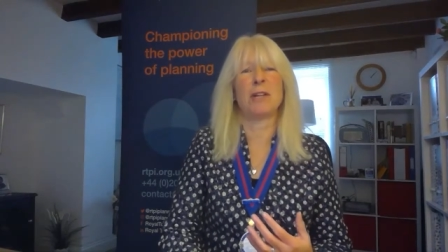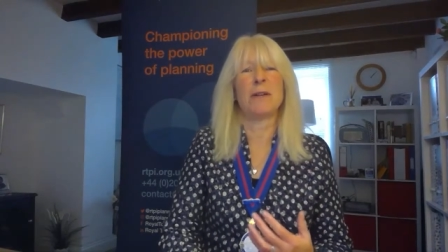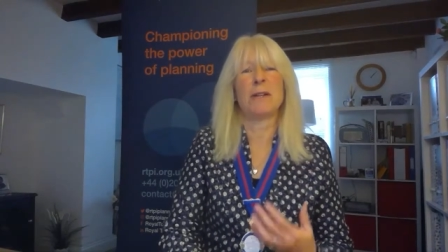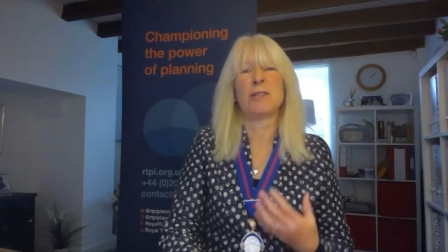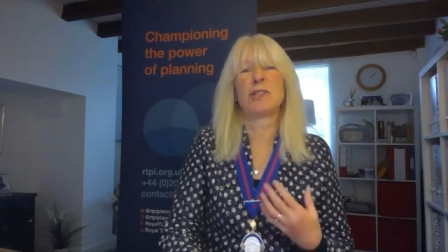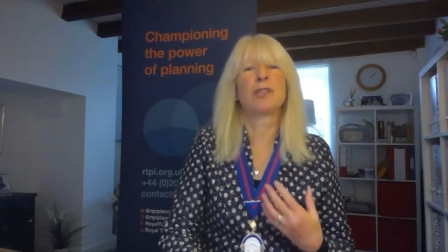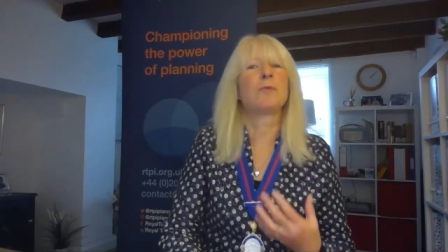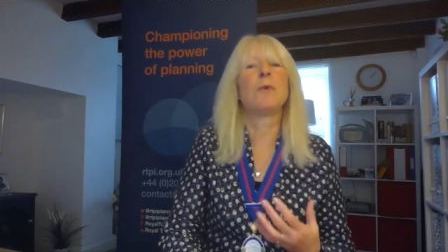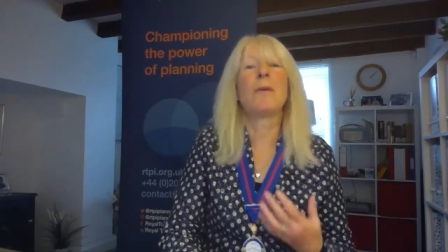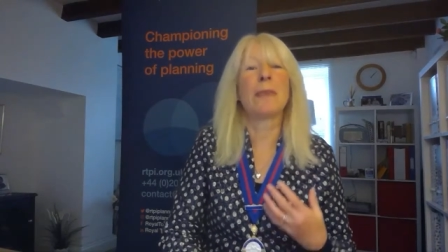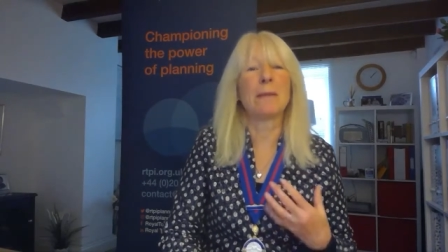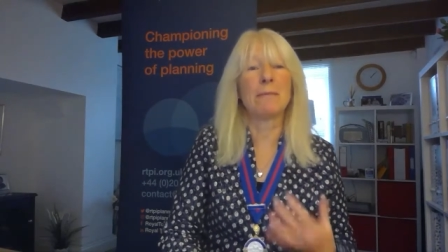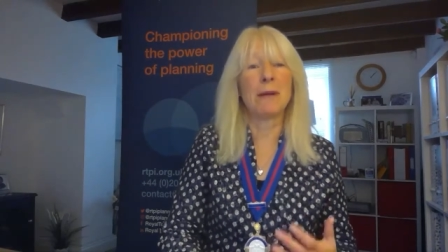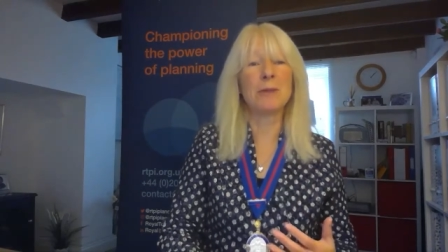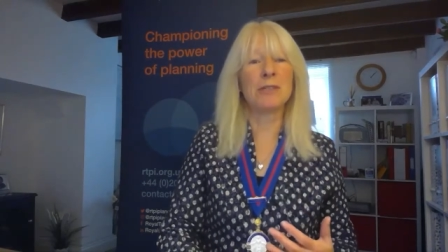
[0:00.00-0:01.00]
to the one
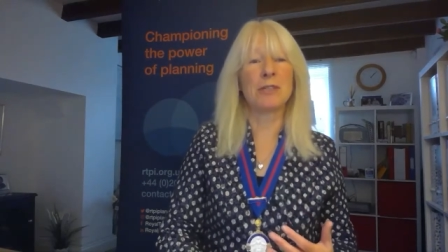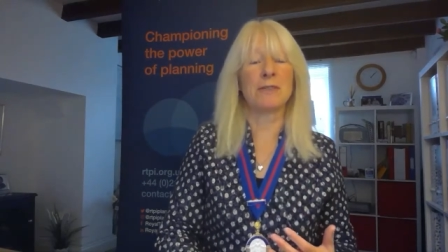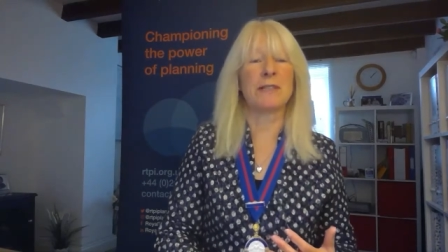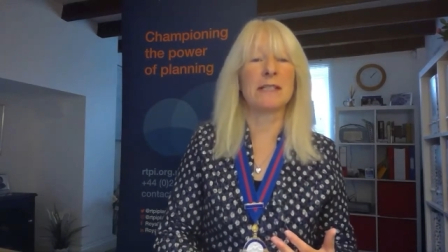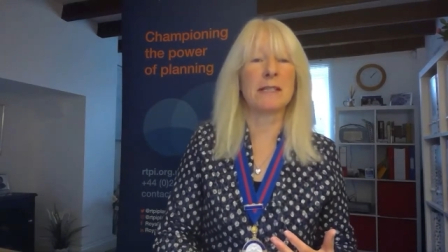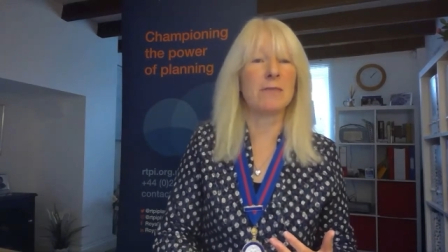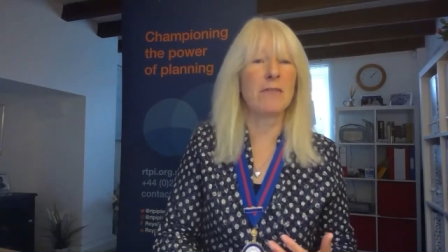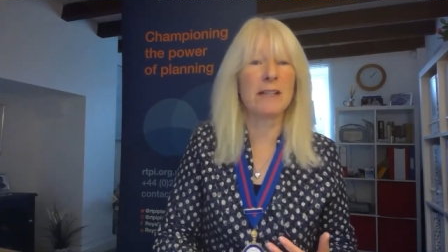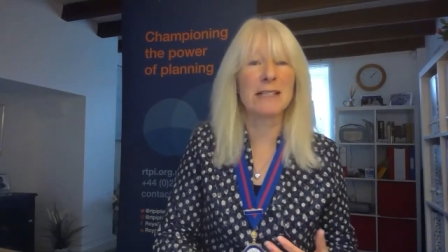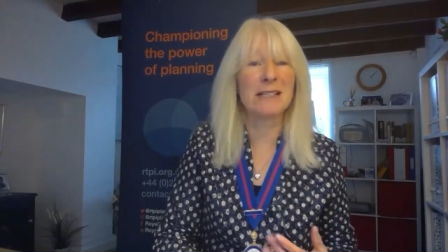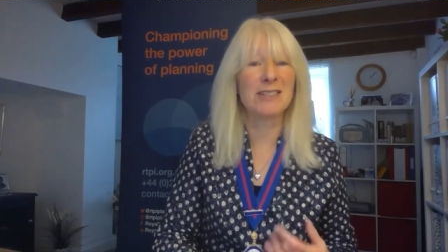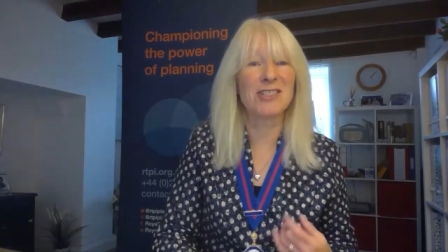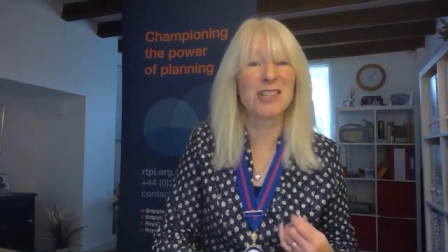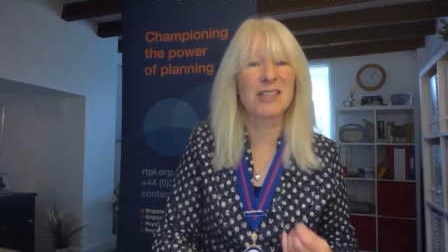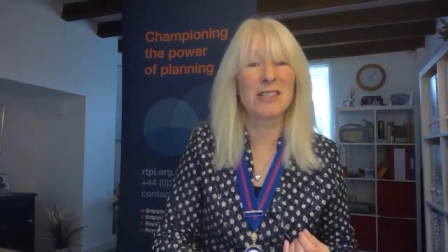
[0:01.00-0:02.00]
that most of us
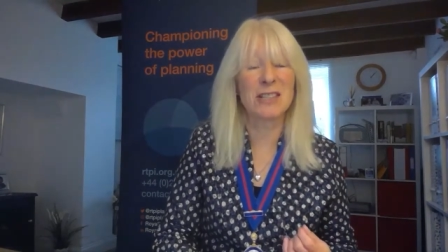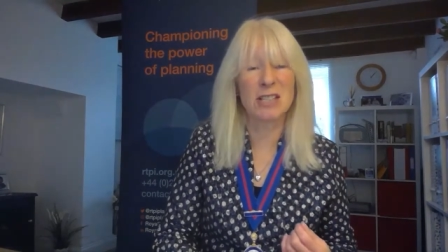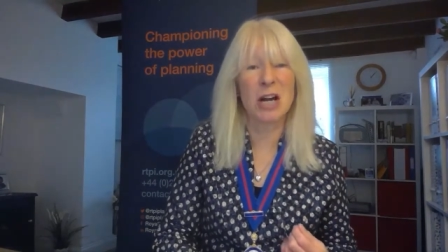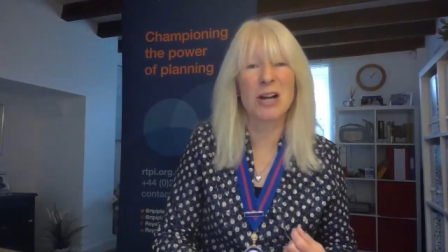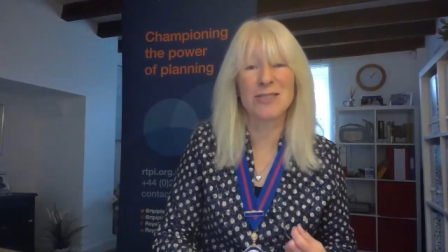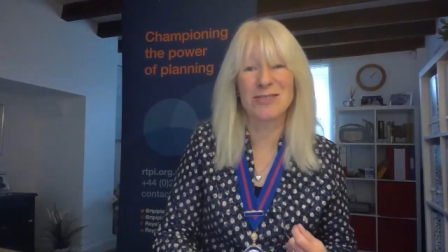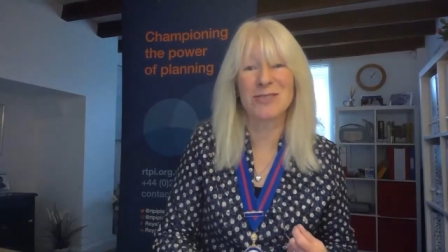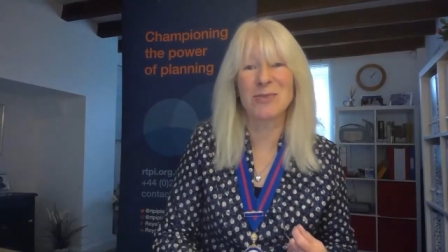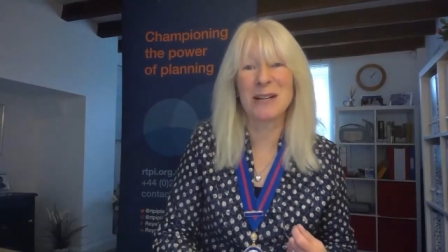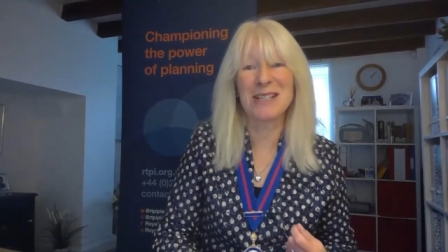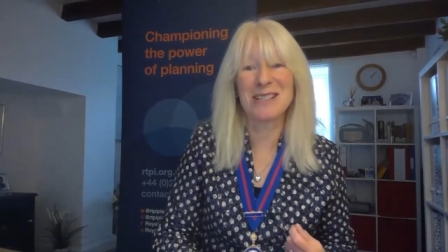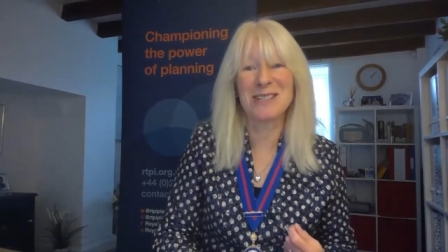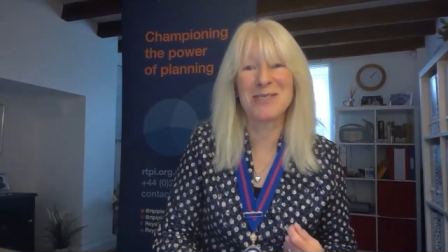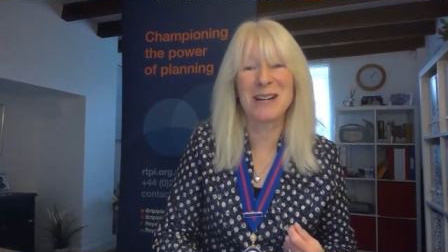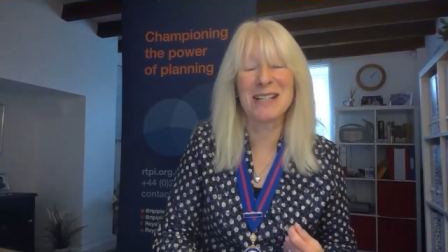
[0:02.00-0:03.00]
envisaged at the start of
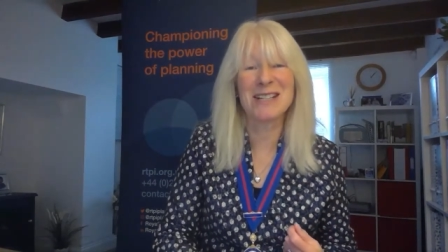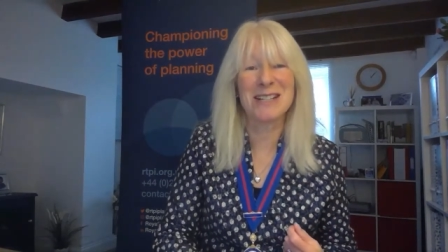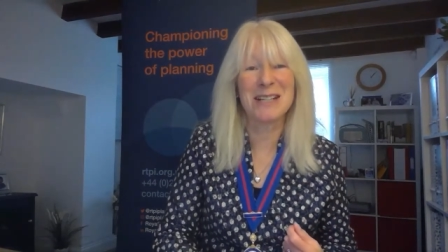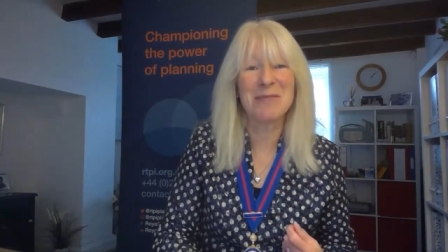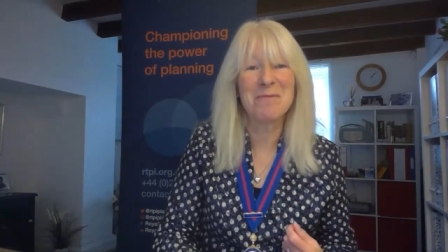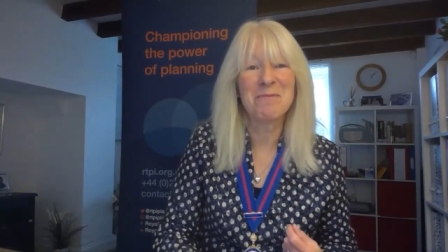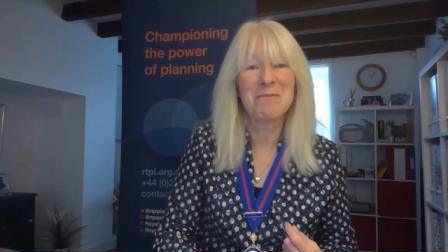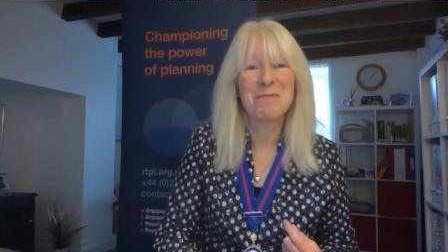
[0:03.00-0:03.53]
2020.